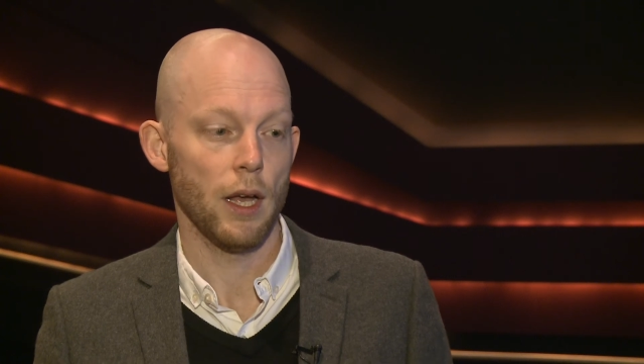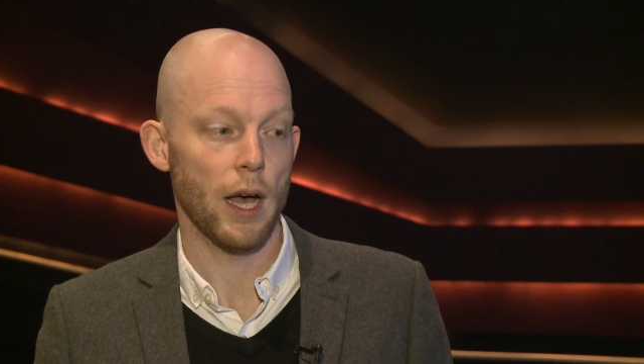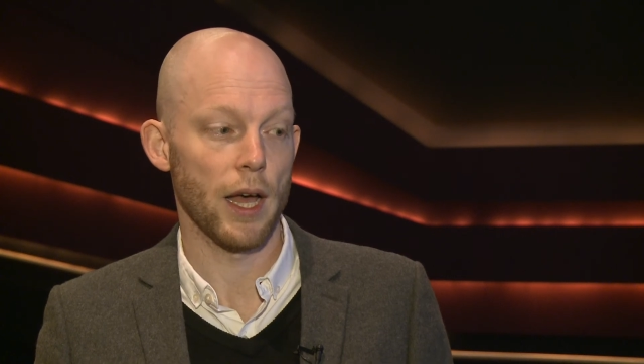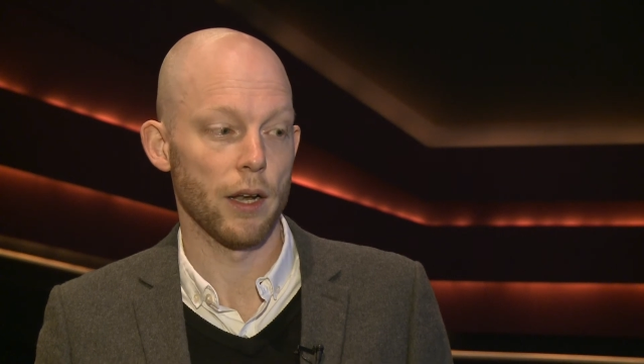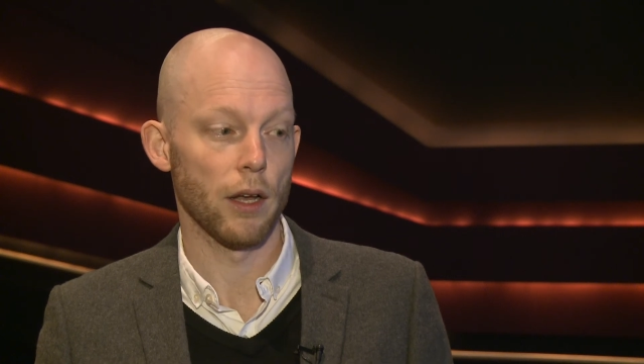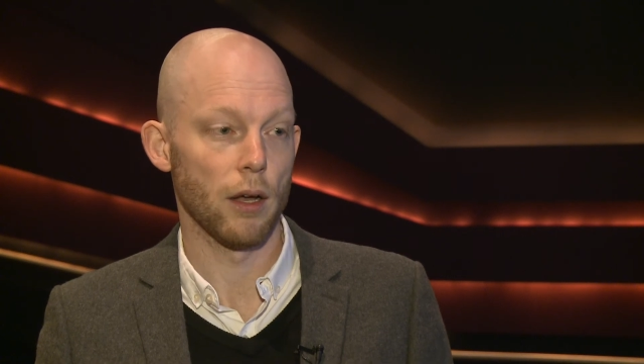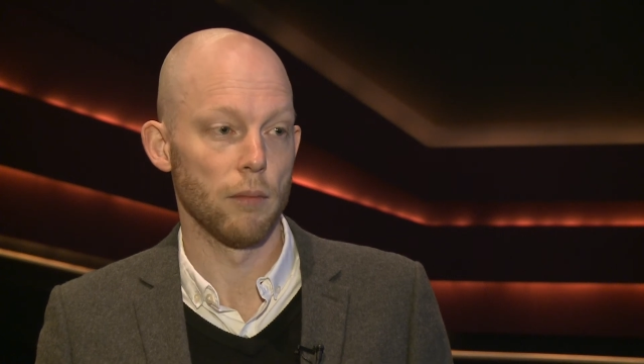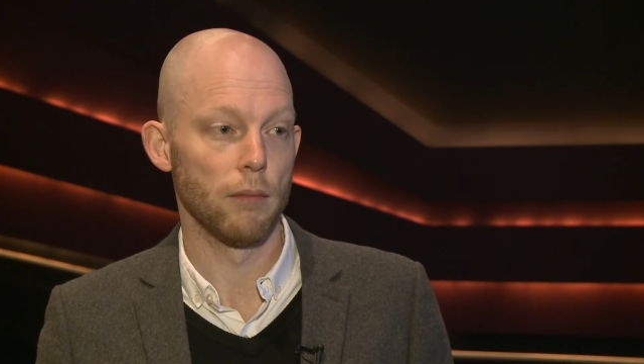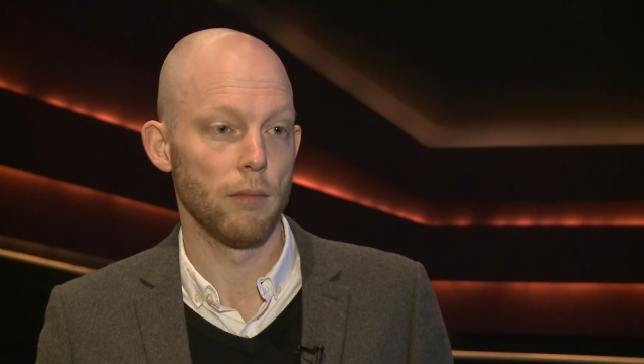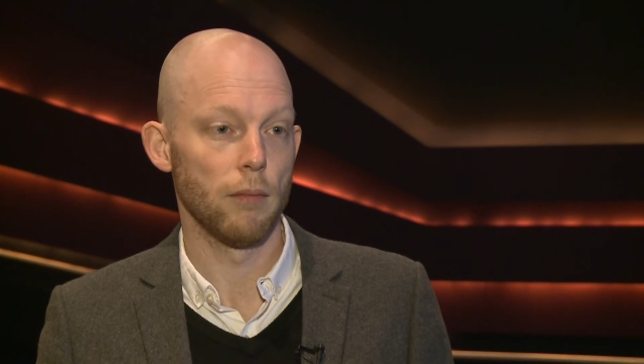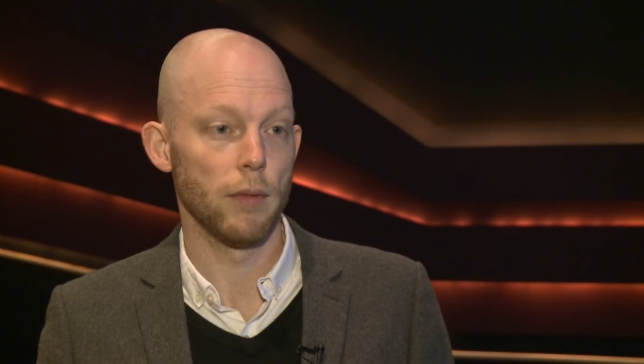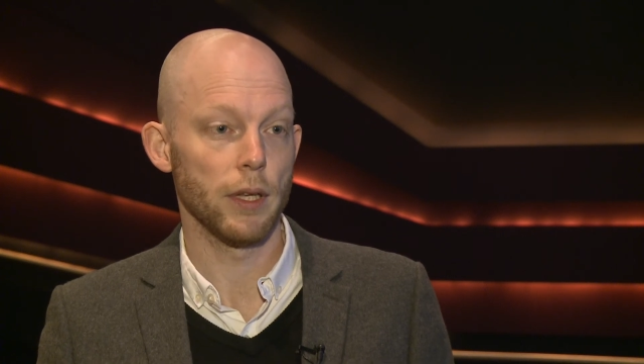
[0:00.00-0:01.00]
and
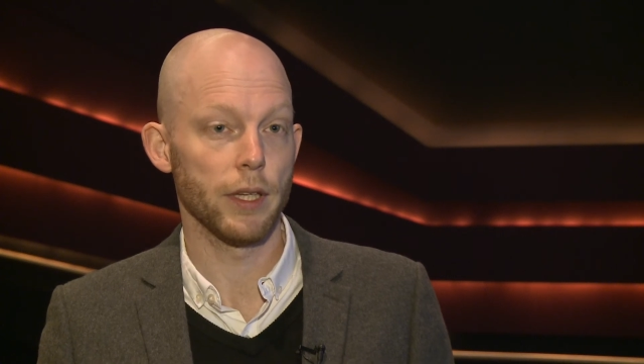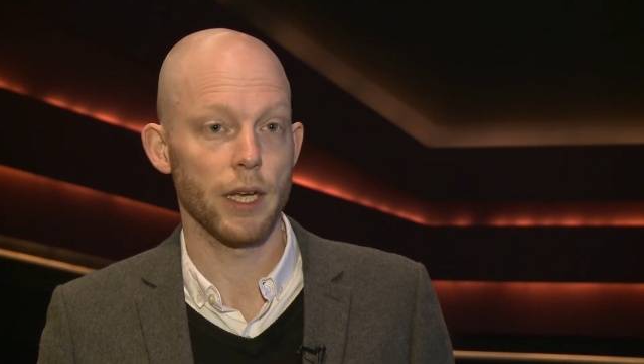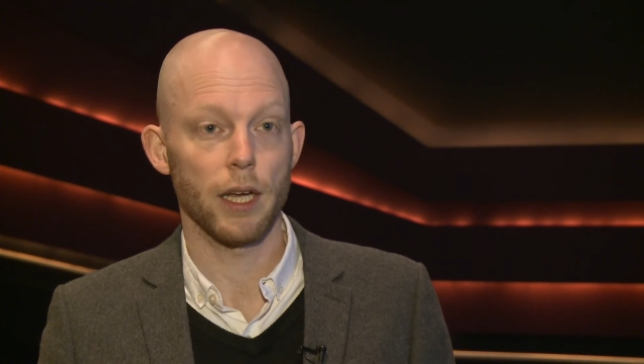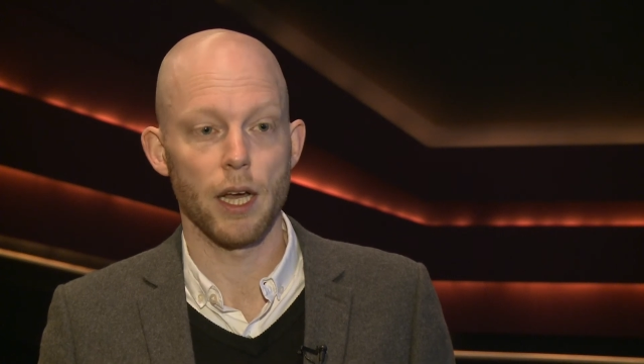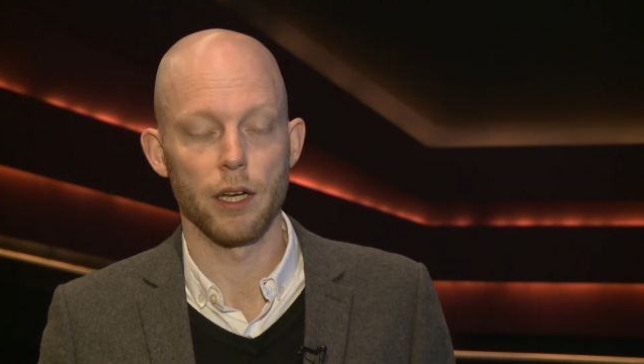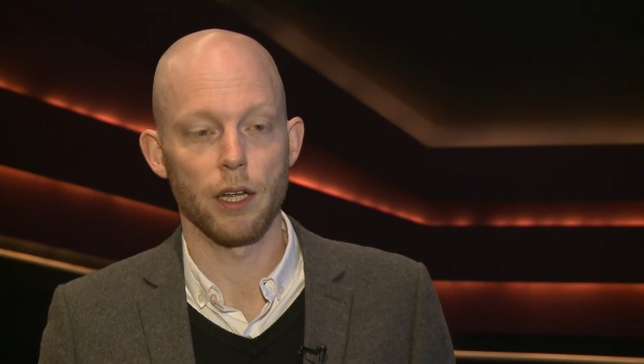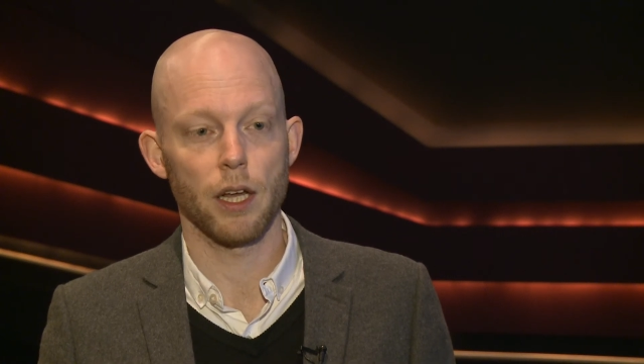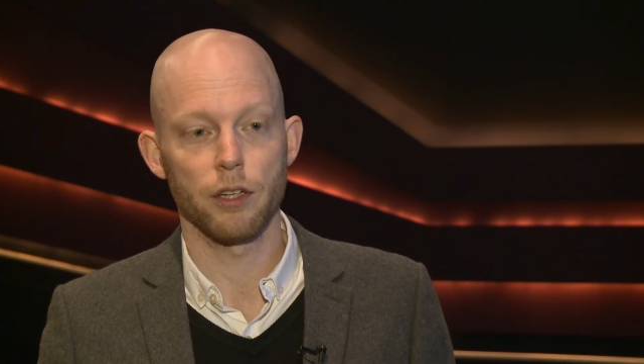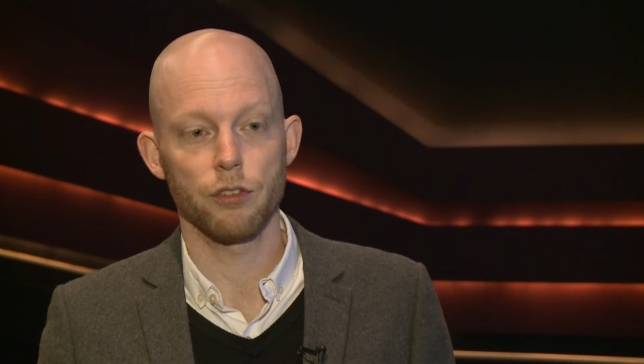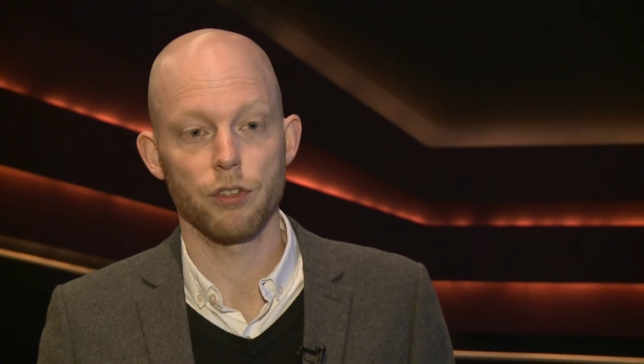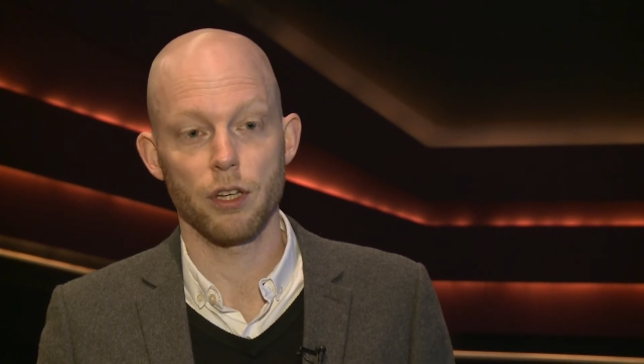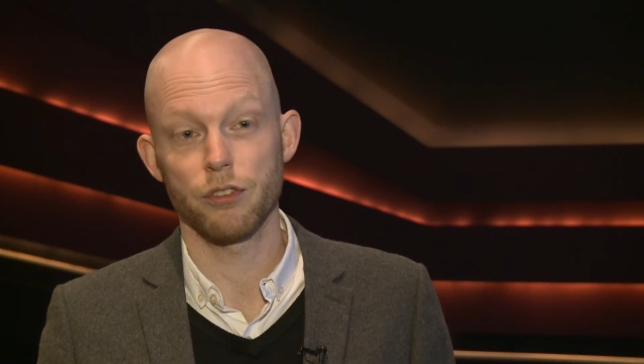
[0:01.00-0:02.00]
yeah, and
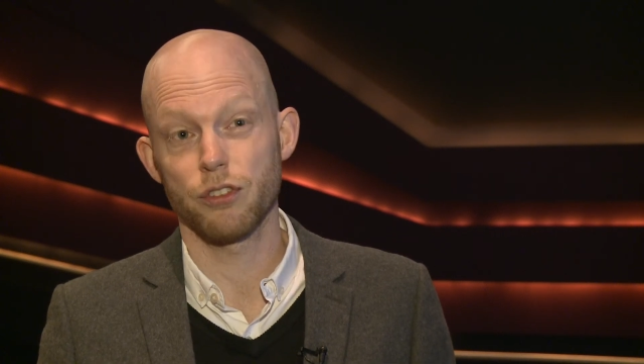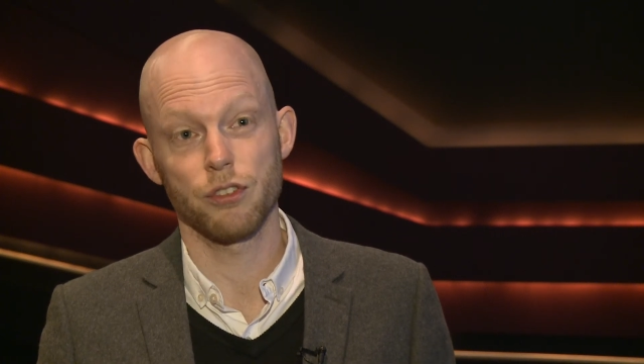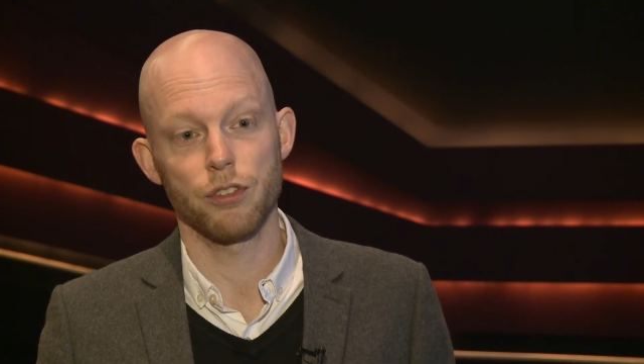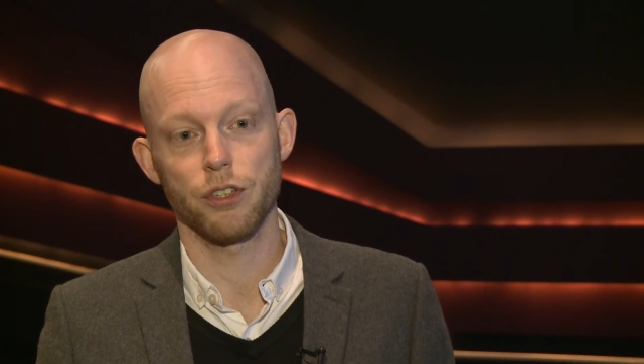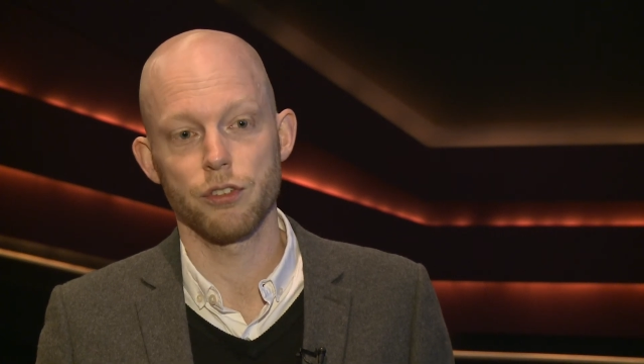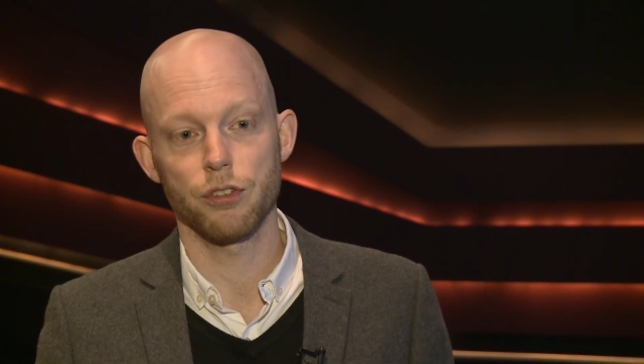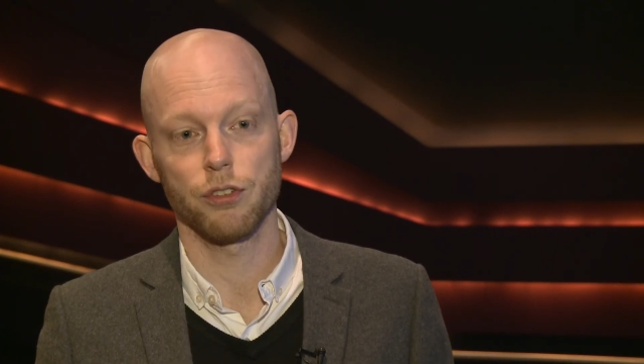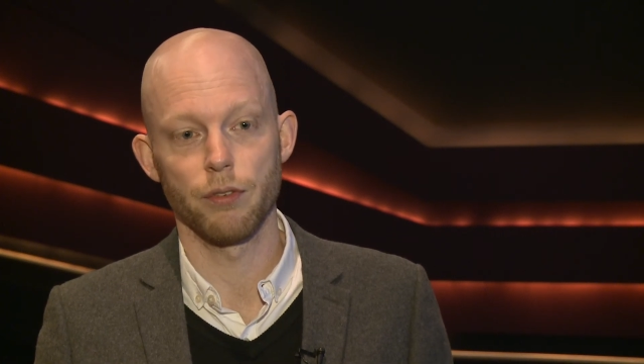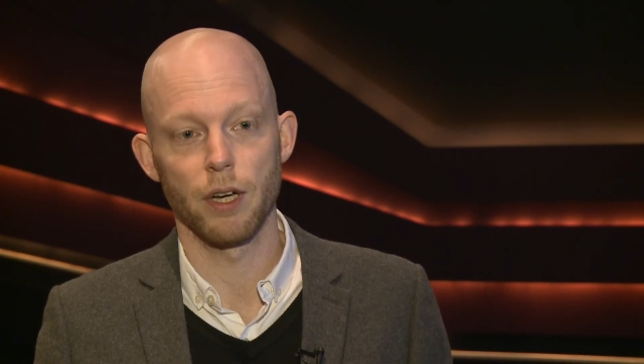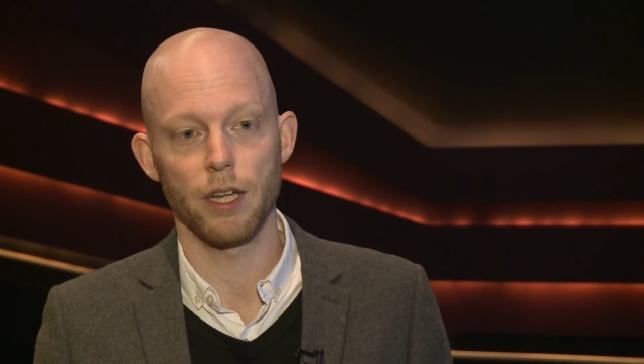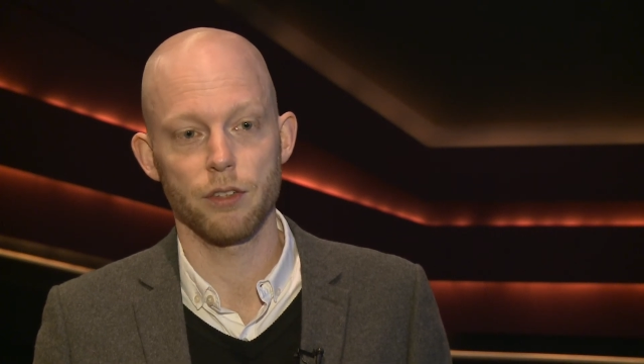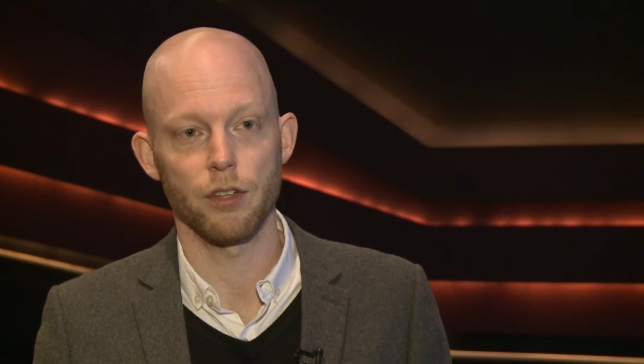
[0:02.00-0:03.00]
it's just a
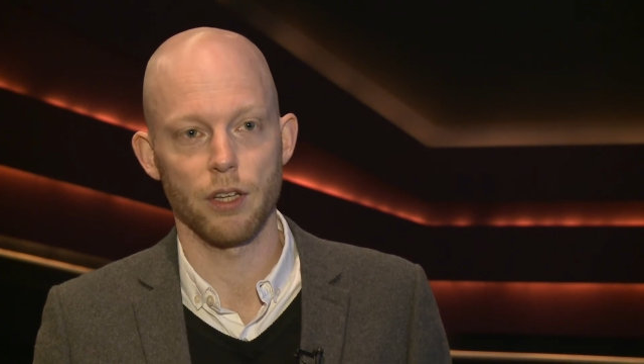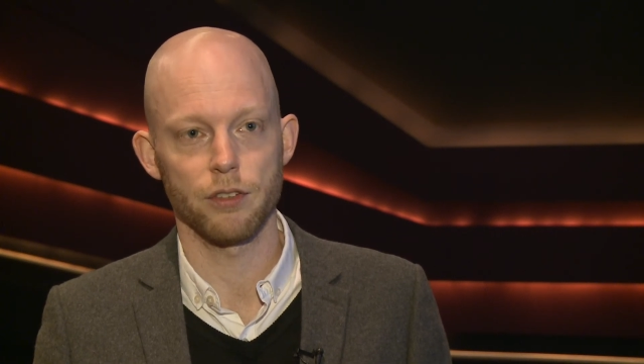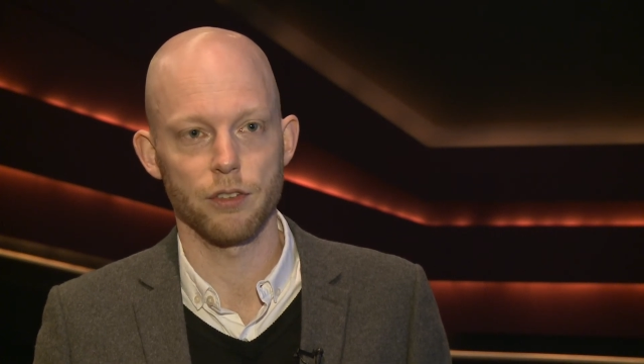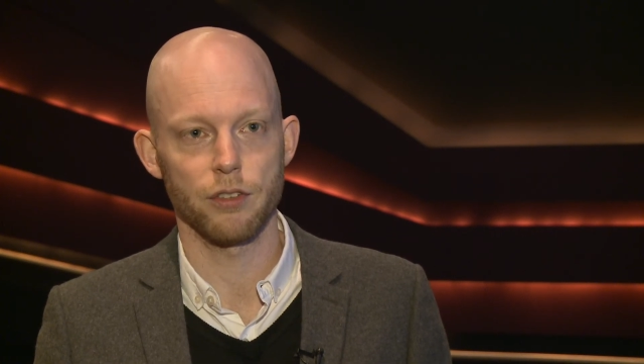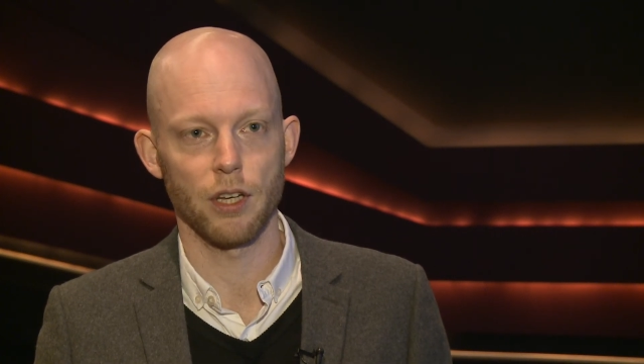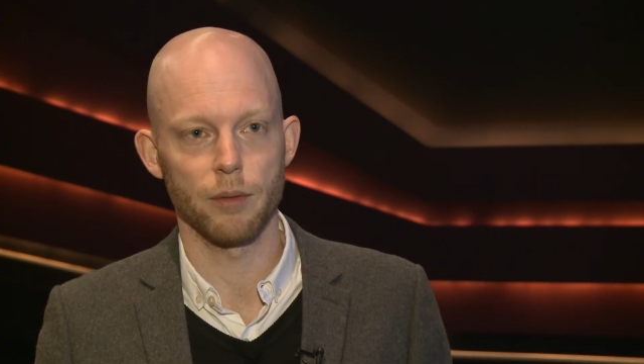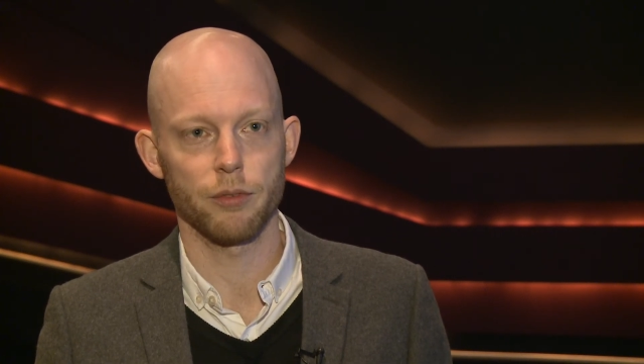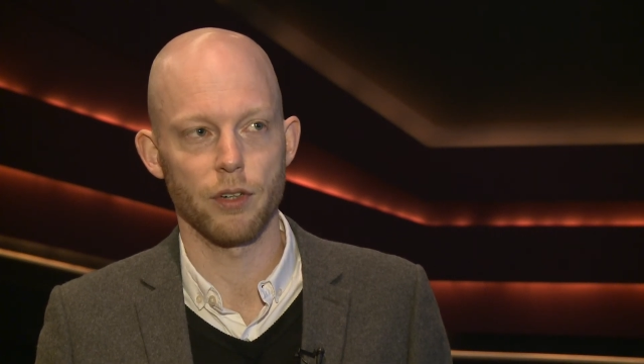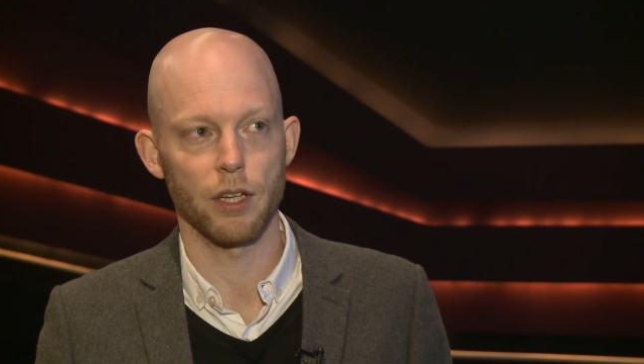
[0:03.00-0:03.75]
really exciting time for